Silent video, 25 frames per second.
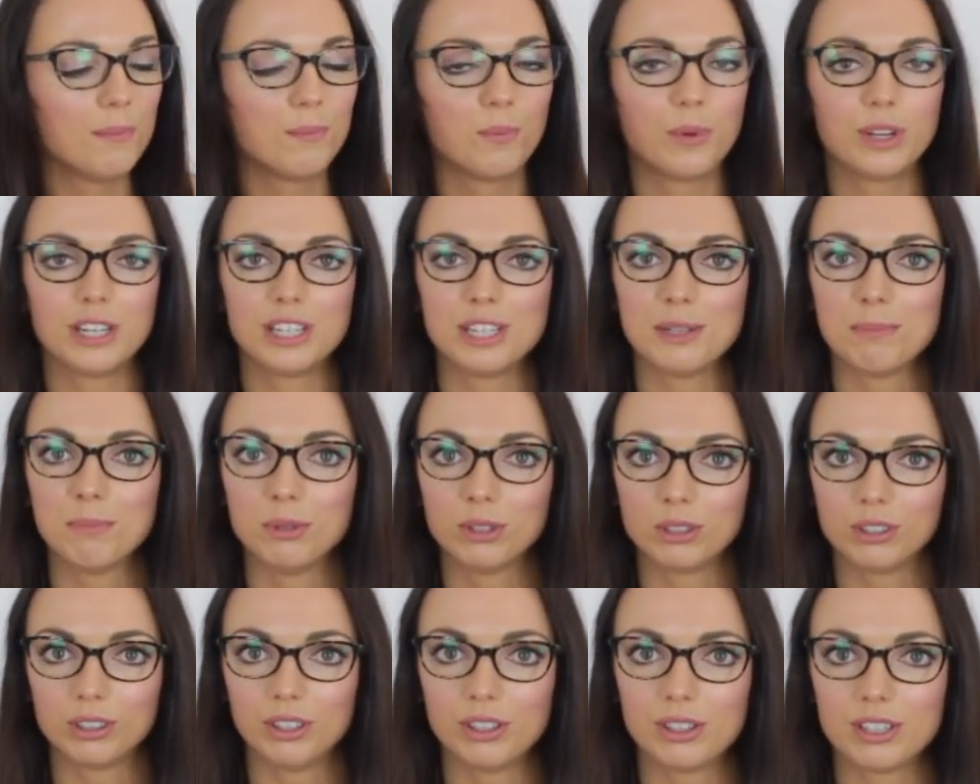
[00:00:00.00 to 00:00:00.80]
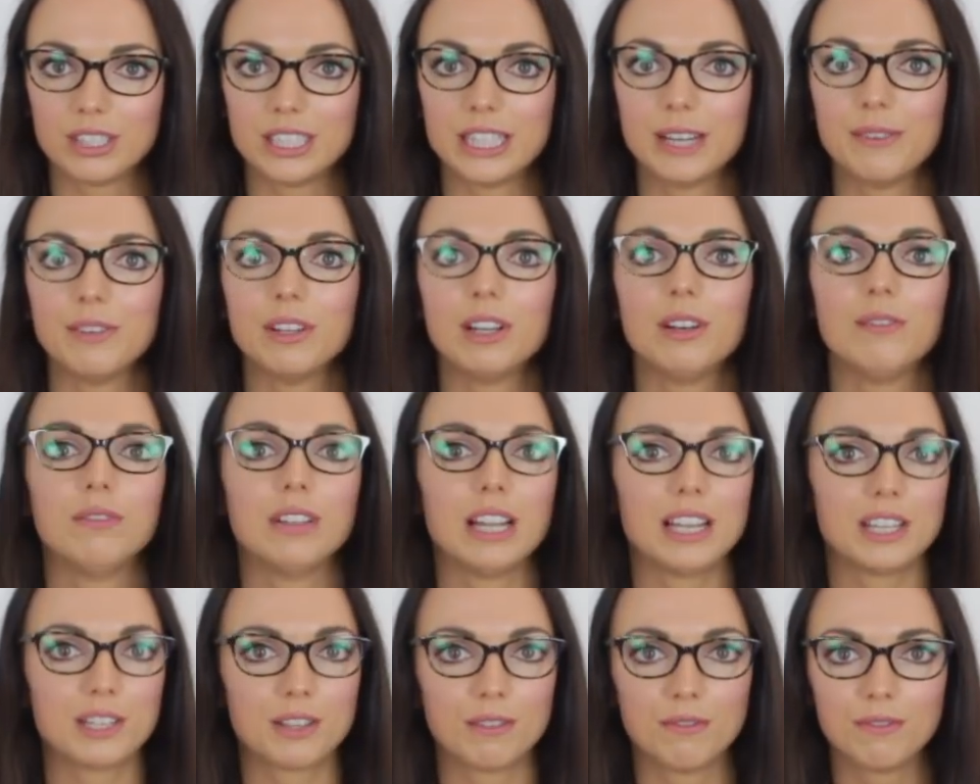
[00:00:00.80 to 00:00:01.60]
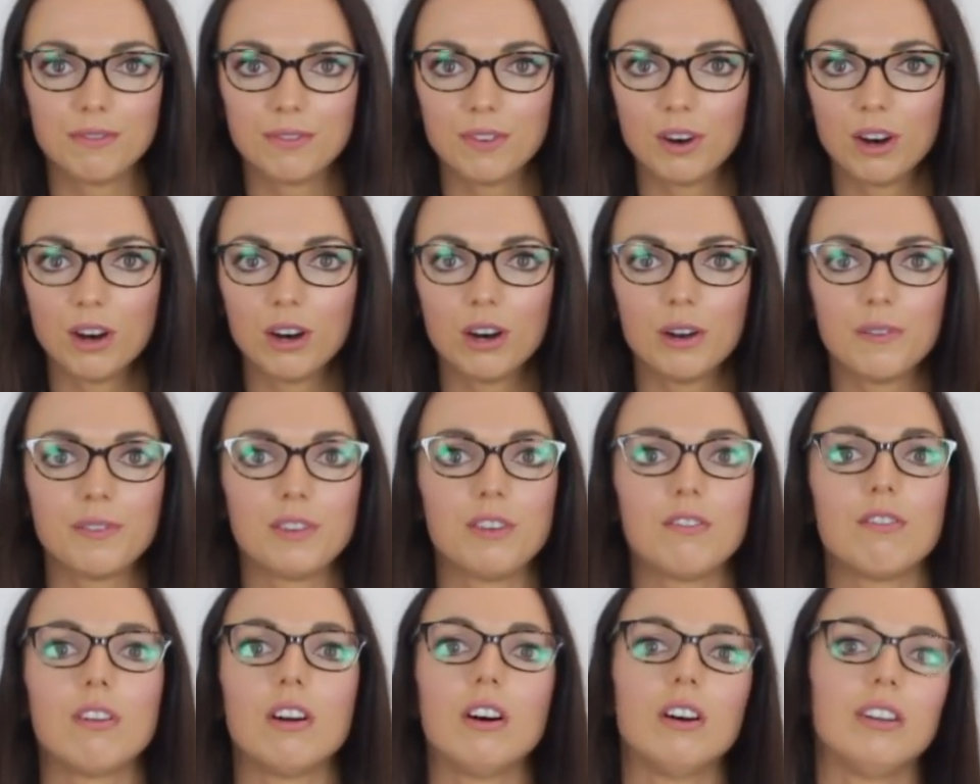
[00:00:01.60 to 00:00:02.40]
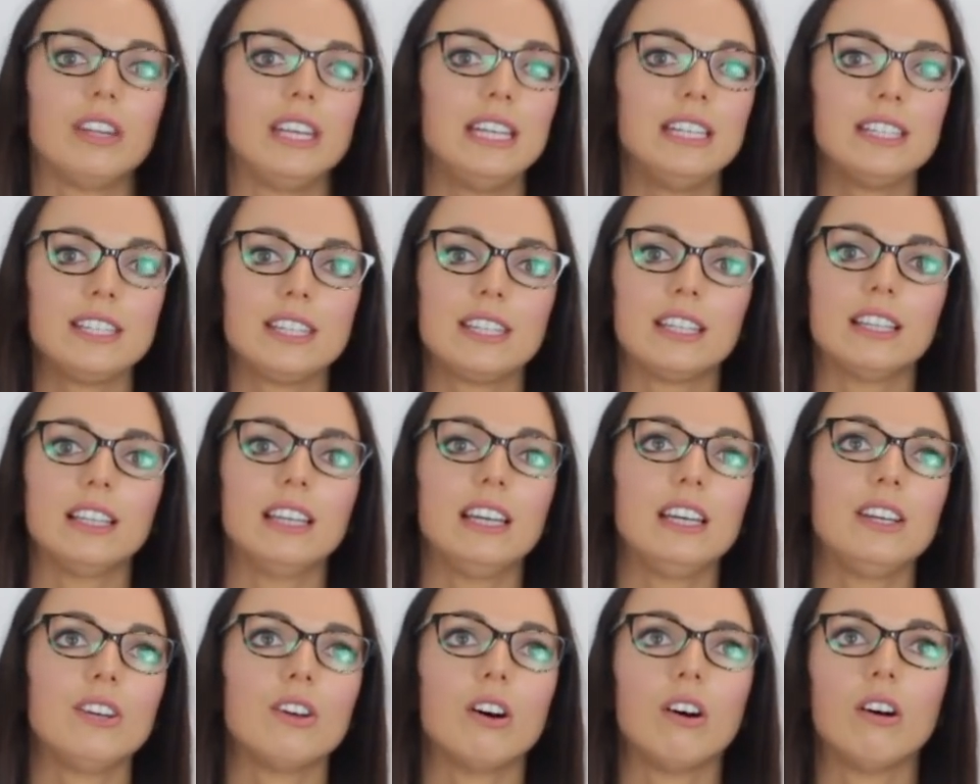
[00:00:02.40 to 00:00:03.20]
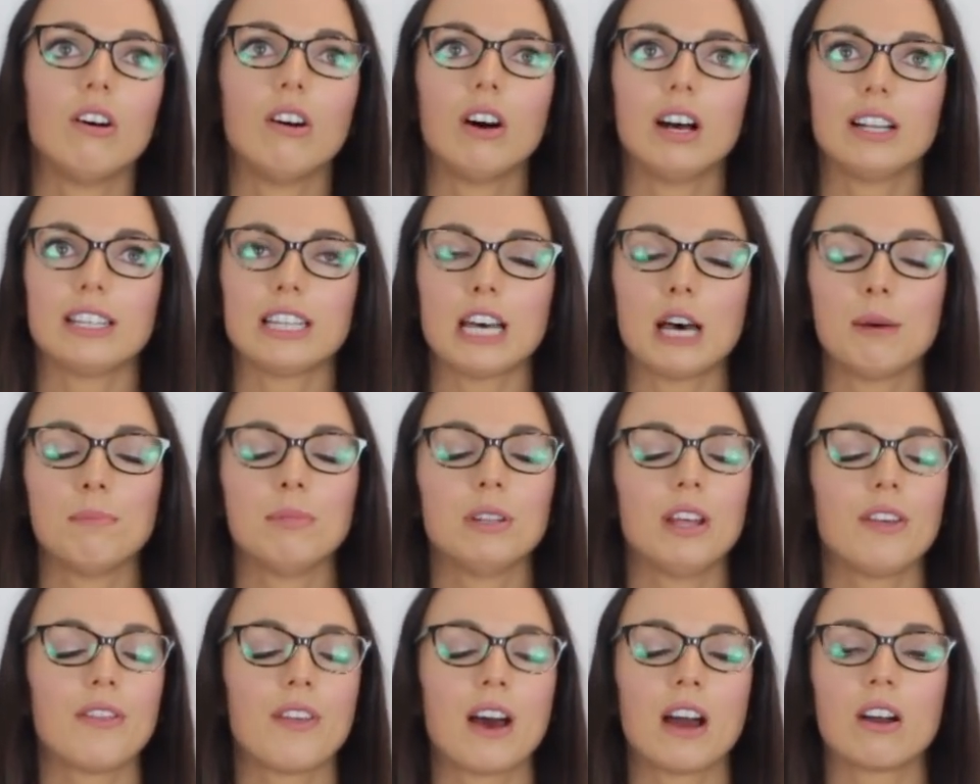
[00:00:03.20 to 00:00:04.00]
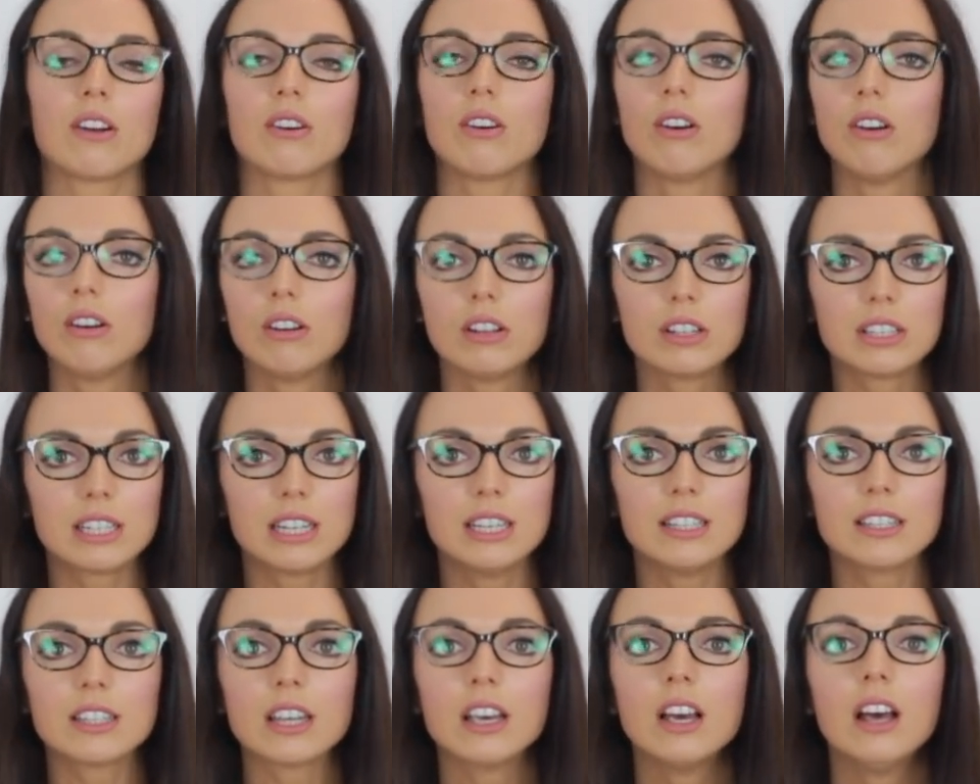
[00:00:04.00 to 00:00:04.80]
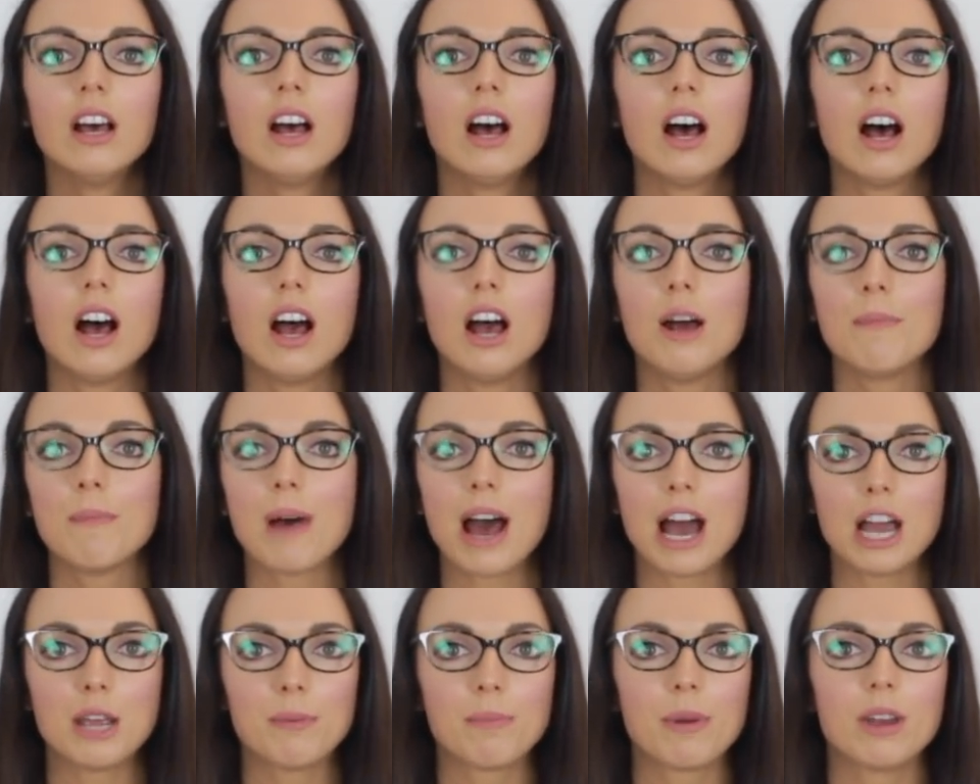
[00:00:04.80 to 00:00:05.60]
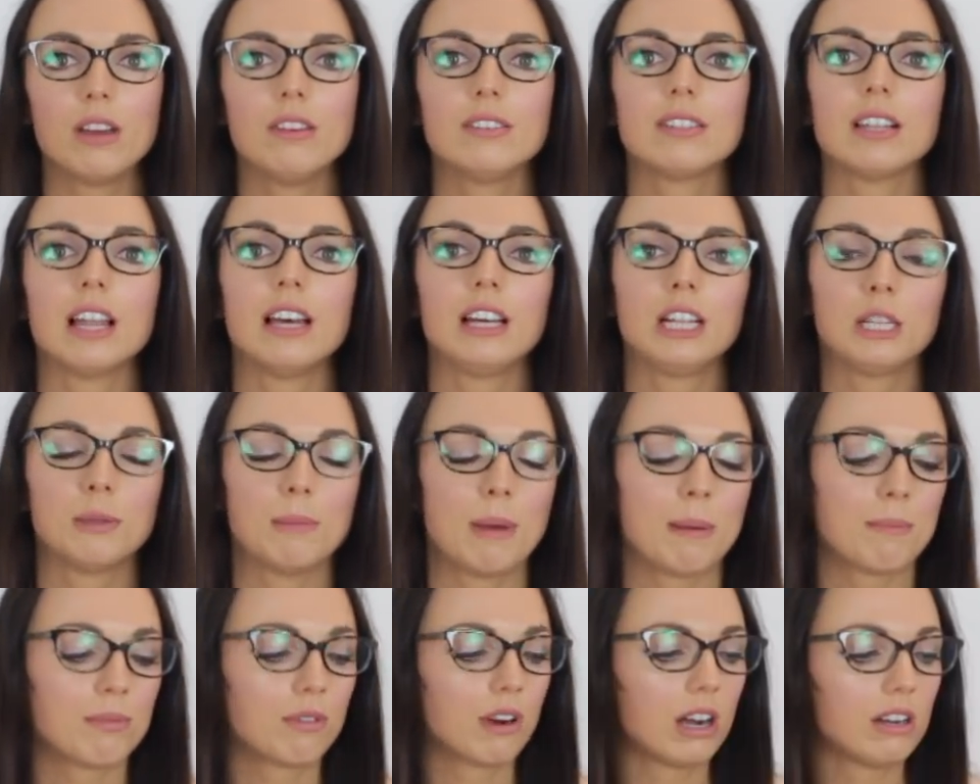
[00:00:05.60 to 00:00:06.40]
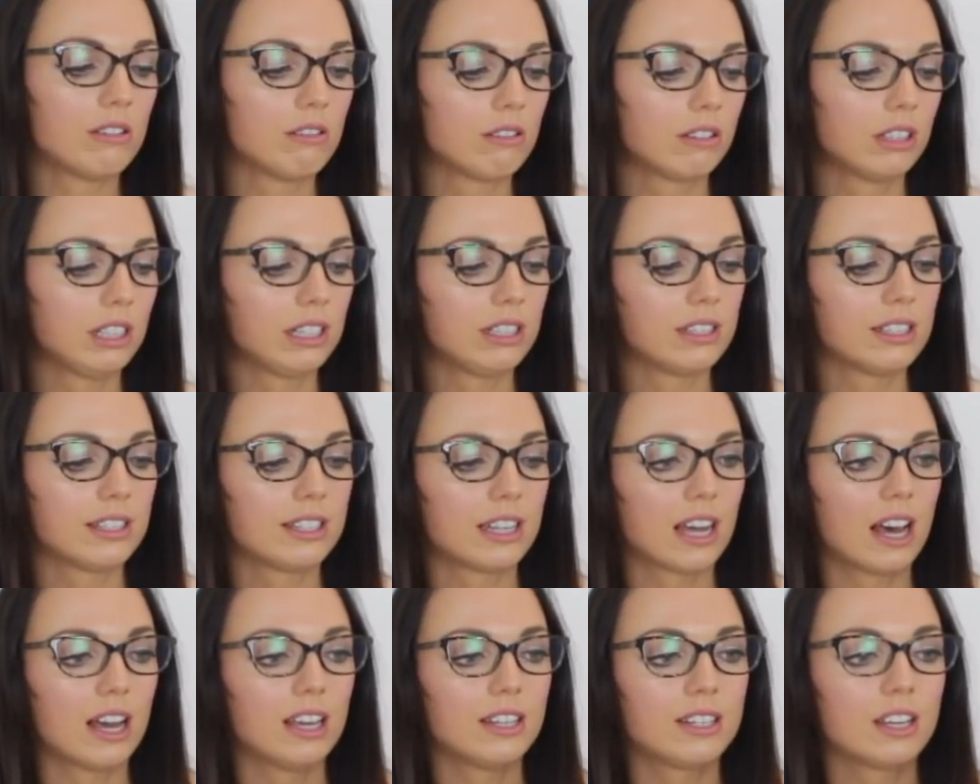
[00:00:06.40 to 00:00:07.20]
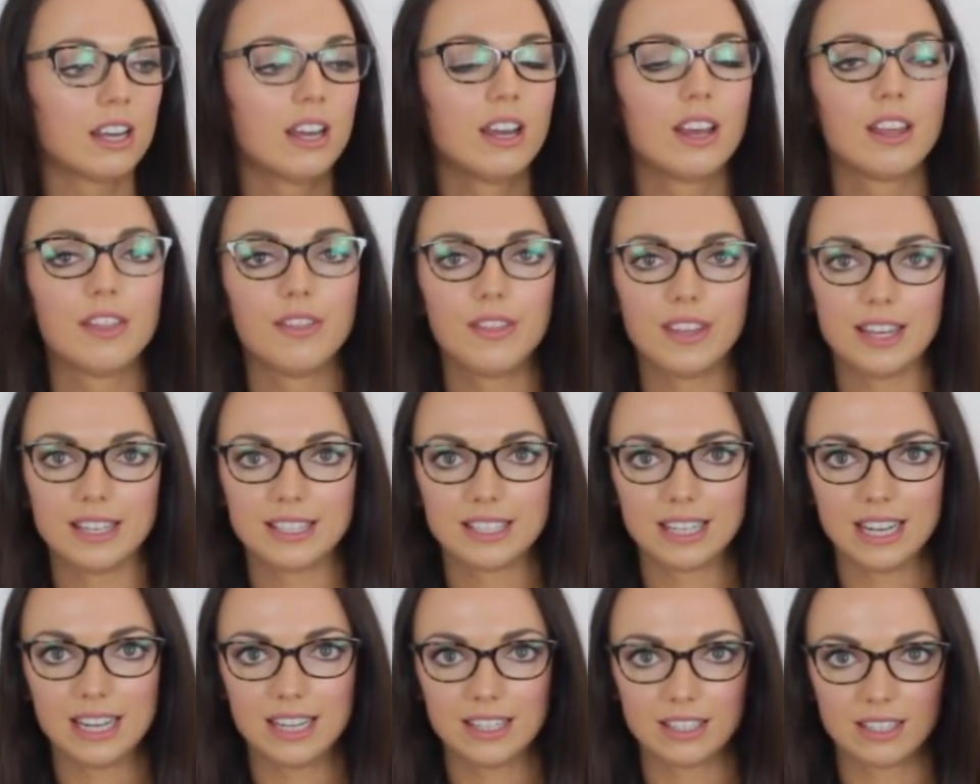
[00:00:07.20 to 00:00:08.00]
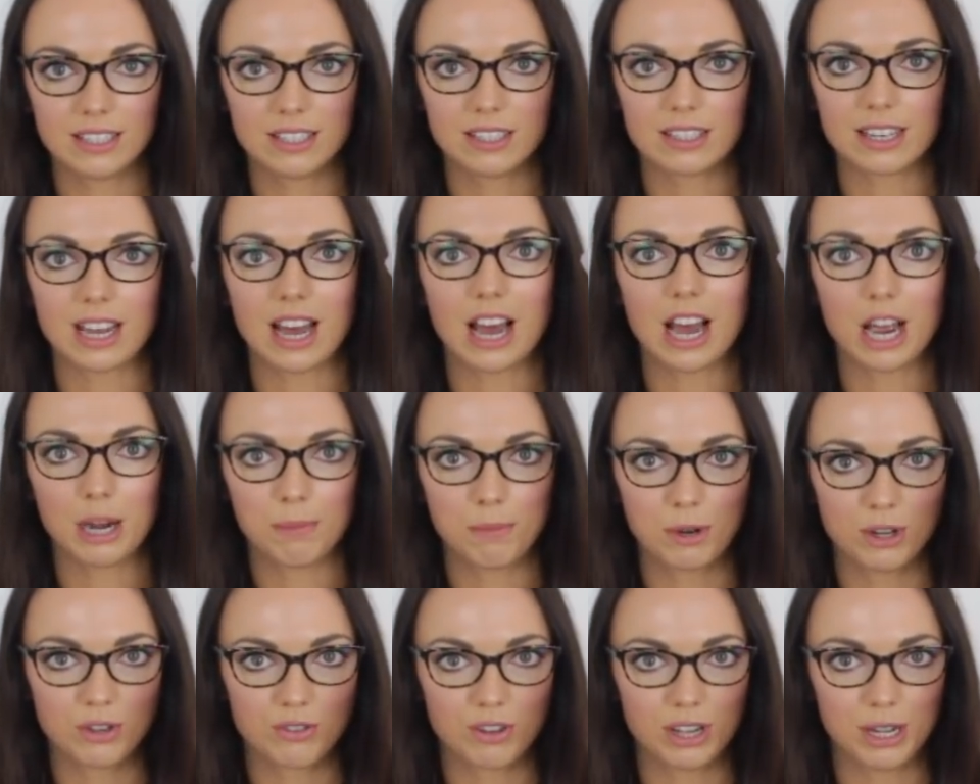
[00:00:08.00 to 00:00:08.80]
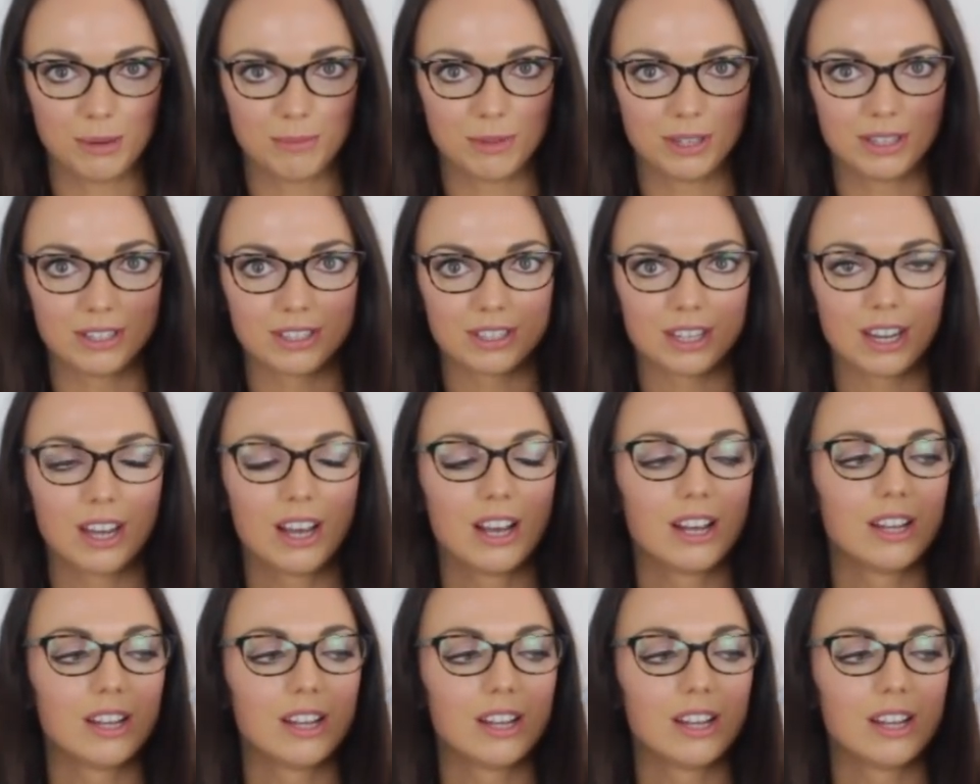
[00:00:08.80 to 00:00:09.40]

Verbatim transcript: which is a blood glucose level of less than 4, if you're on insulin or a tablet that causes hypos like glimepiride or glycoside, this isn't a hypo treatment.